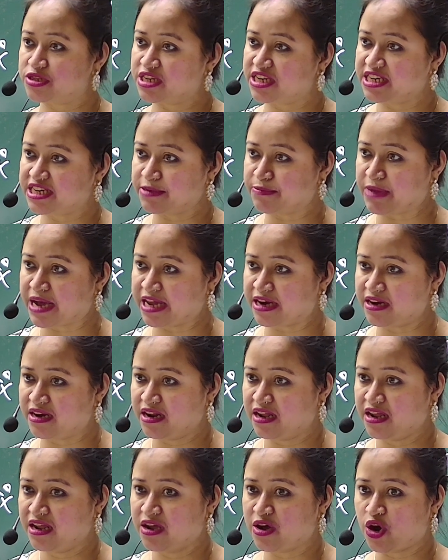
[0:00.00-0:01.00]
in demand
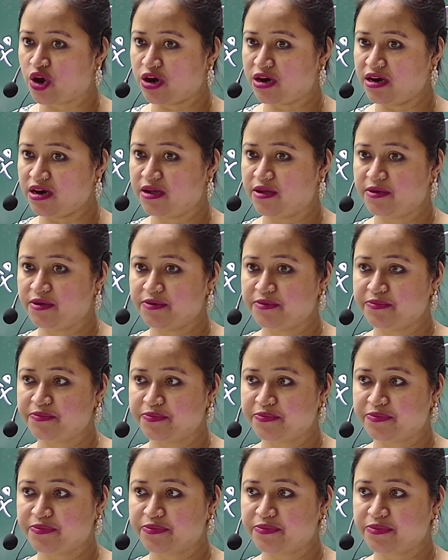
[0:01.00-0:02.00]
or
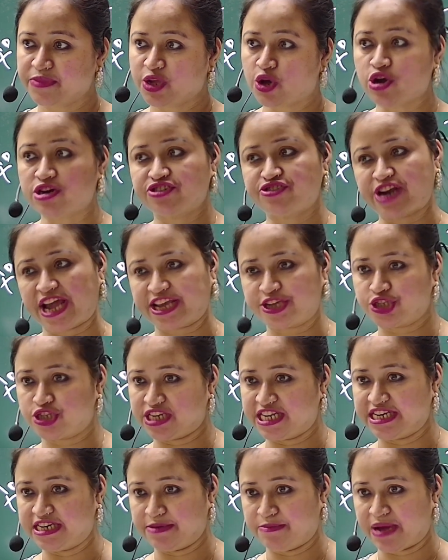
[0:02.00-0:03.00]
contraction
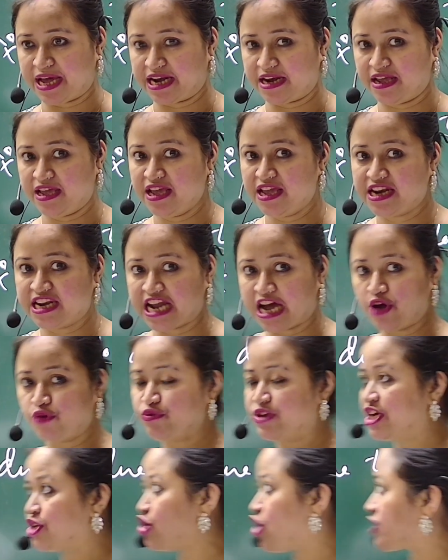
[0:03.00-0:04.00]
in demand. Now we
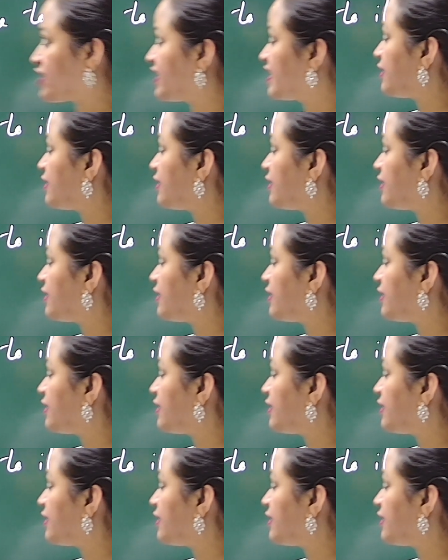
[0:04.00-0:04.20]
are talking